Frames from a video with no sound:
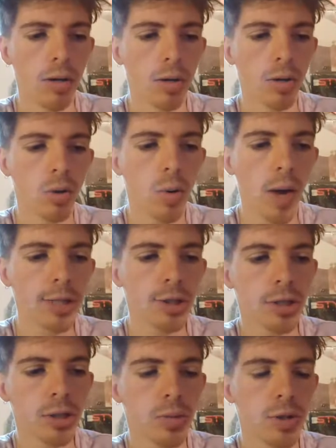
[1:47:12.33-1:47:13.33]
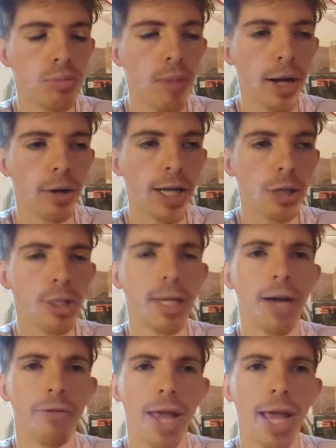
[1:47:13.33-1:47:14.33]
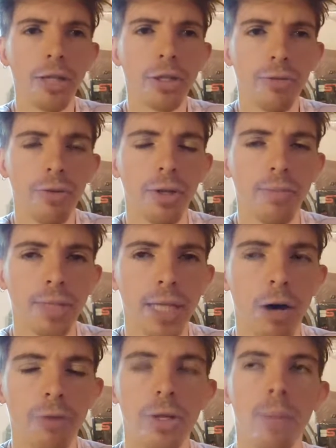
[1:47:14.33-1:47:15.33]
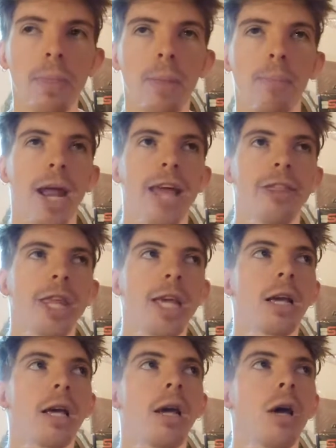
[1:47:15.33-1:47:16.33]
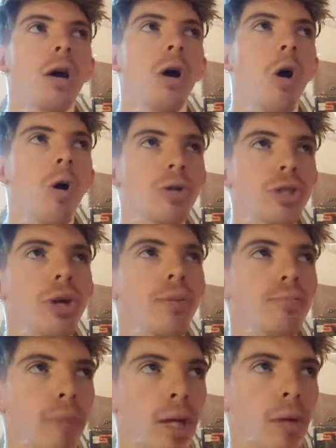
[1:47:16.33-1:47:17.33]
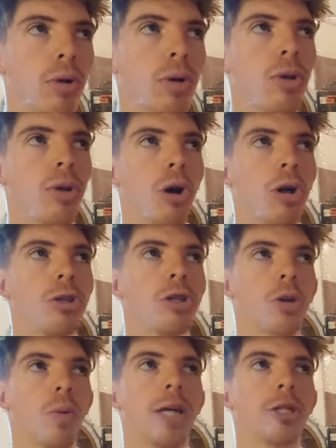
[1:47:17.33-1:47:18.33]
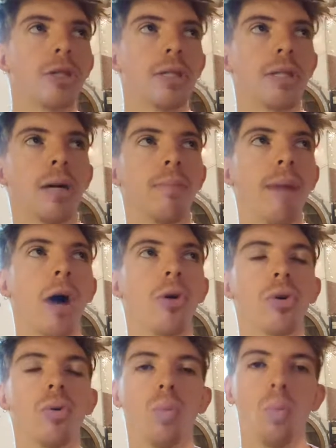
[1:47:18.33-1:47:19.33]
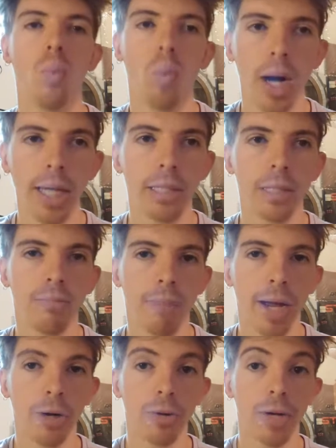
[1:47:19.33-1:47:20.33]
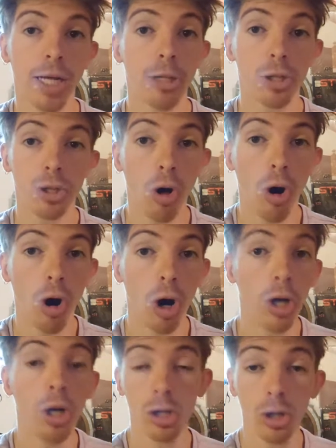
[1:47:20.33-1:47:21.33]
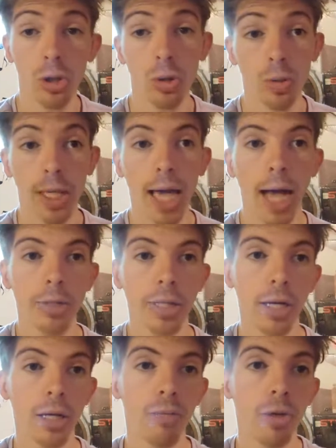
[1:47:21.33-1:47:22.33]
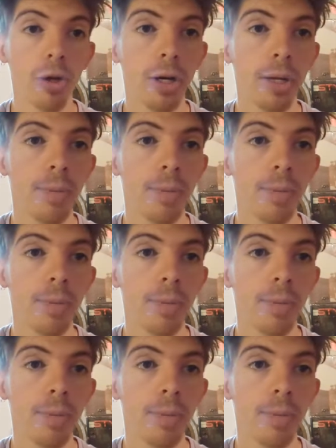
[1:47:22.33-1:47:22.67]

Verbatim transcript: questions which micronations have to answer for themselves, but I think also mirror the larger questions about what micronations are to the outside community.